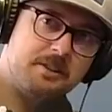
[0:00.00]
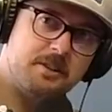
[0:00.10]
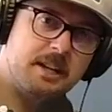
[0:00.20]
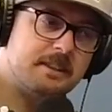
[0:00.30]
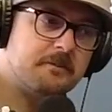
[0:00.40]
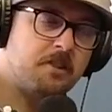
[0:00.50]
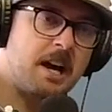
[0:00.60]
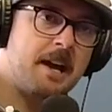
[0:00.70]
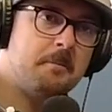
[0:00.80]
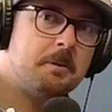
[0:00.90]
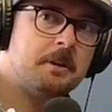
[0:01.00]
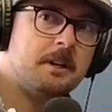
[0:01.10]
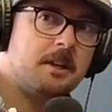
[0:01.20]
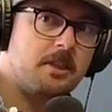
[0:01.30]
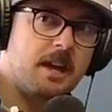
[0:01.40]
do you get the vibe
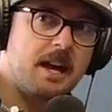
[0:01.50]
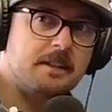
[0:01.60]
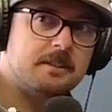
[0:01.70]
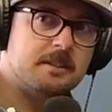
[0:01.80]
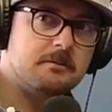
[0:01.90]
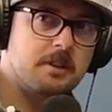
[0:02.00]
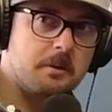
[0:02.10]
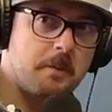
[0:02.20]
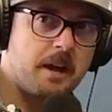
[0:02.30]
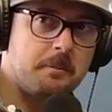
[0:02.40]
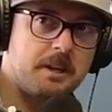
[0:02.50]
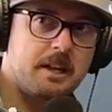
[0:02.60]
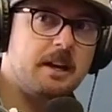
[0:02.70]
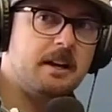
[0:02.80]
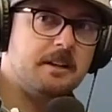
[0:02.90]
that there might be
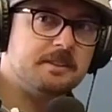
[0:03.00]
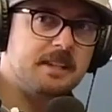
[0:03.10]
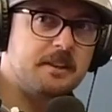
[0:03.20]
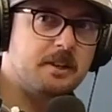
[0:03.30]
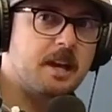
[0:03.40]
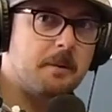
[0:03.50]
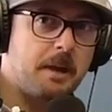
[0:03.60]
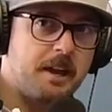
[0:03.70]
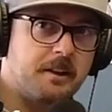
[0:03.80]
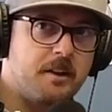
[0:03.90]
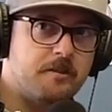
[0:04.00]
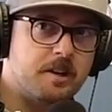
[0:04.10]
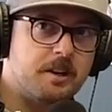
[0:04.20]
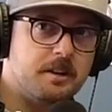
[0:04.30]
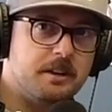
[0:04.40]
a, a Stanley Cup
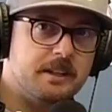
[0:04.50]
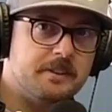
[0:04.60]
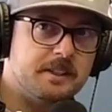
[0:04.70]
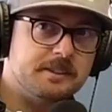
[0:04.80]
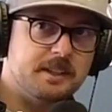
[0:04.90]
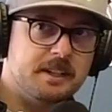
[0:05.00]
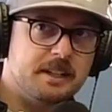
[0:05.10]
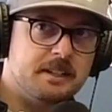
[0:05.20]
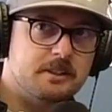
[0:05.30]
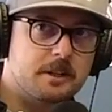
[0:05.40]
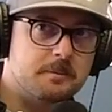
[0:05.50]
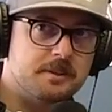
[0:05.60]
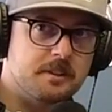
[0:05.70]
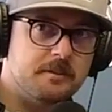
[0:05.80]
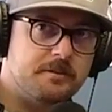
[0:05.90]
hangover in this city in terms
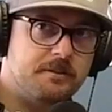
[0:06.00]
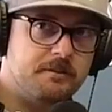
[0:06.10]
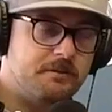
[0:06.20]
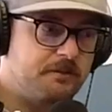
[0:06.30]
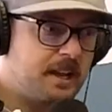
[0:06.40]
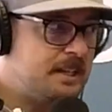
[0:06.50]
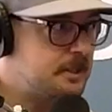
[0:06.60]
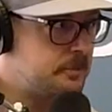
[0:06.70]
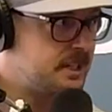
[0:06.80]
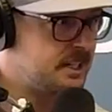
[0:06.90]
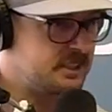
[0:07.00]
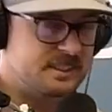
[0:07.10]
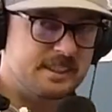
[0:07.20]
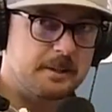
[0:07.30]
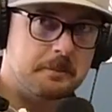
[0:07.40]
of fandom and
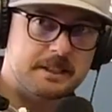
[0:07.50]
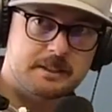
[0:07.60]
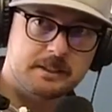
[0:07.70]
excitement?